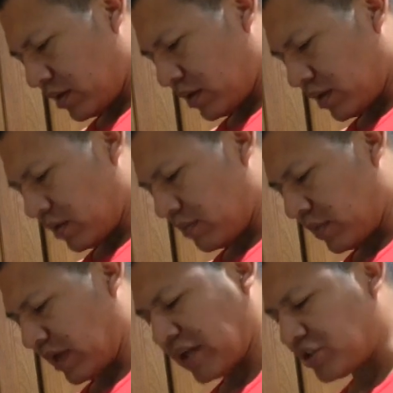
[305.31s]

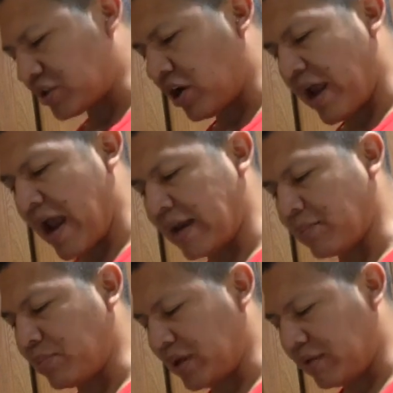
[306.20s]
And I just start
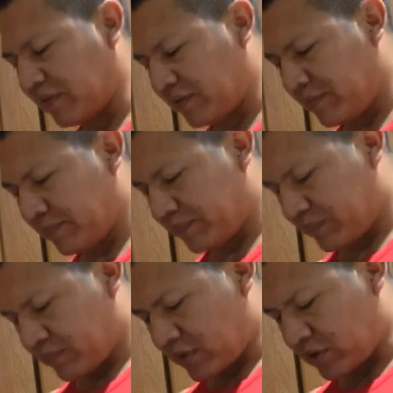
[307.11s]
adding beef,
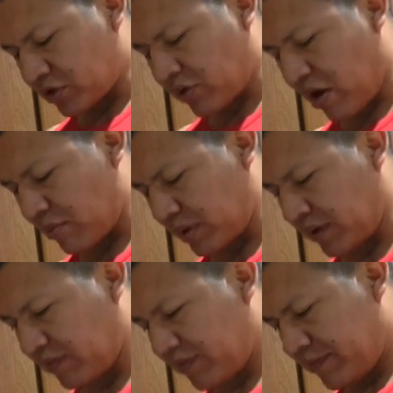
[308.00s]
it's ground
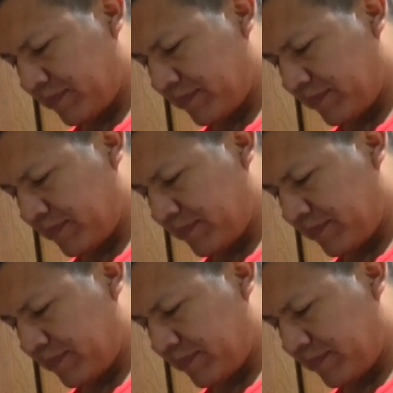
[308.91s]
beef,